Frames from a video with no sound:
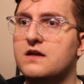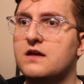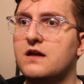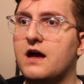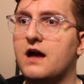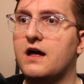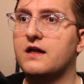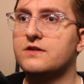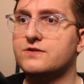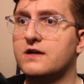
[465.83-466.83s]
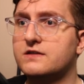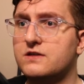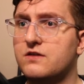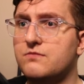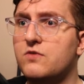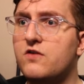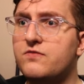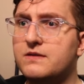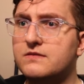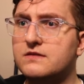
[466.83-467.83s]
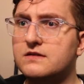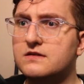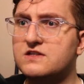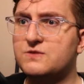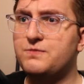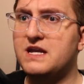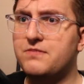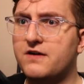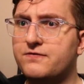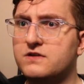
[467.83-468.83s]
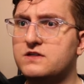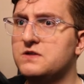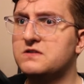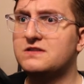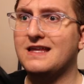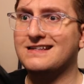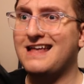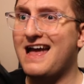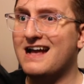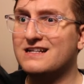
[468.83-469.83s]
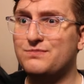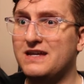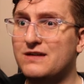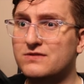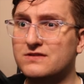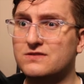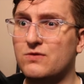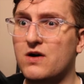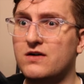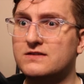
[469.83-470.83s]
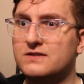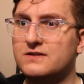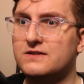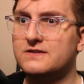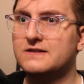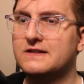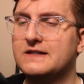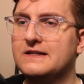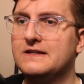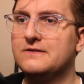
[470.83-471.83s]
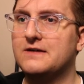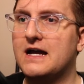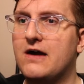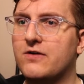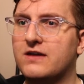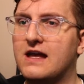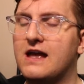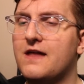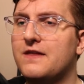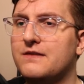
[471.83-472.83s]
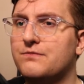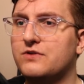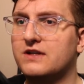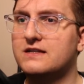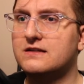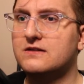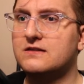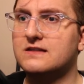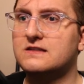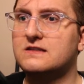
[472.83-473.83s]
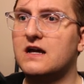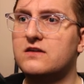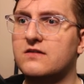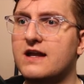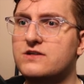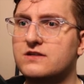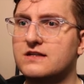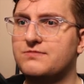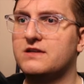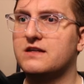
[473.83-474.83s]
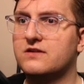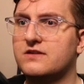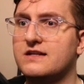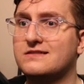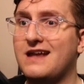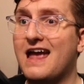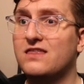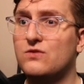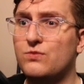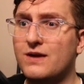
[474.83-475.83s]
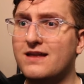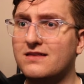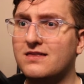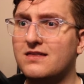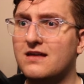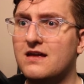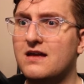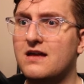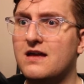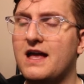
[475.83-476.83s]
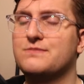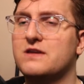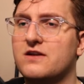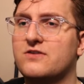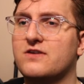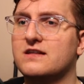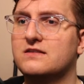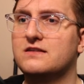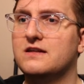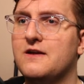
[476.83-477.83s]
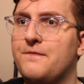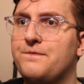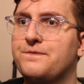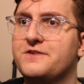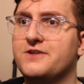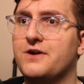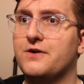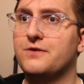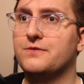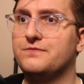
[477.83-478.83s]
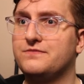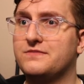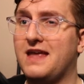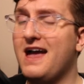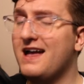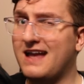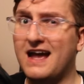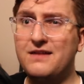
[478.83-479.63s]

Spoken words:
There's also the movement speed buff reduced. The attack speed was also altered. Wow, okay. And then Blizzard, the stun duration has been decreased and the width has been decreased. So yeah, kind of